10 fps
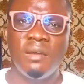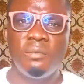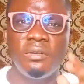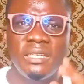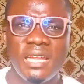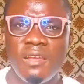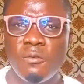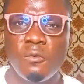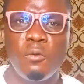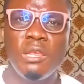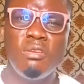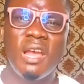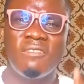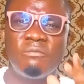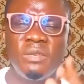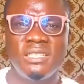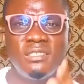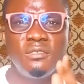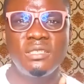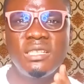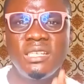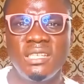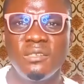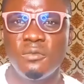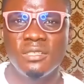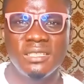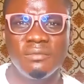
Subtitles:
But now, when you have picked those 3 keywords,